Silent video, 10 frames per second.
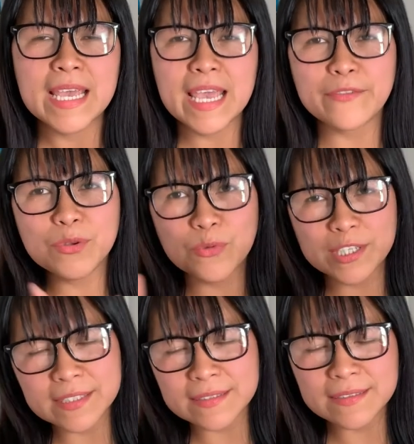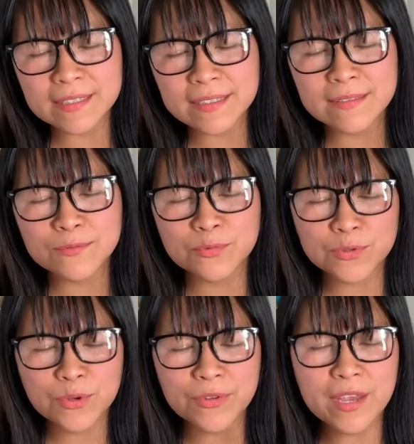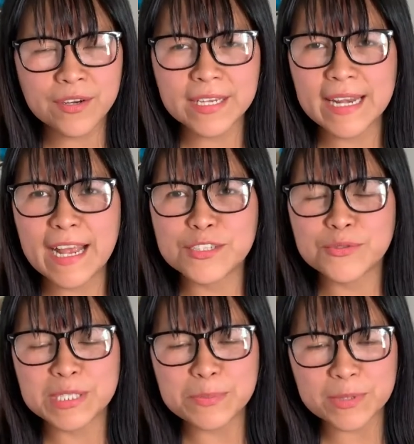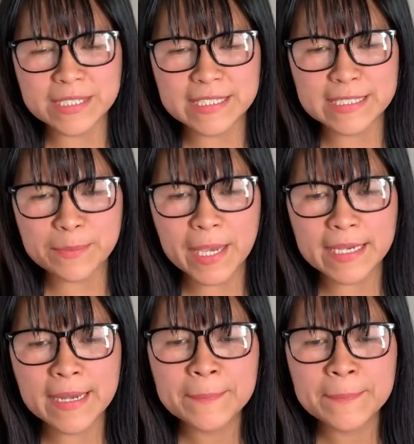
everyone that will go there can actually participate.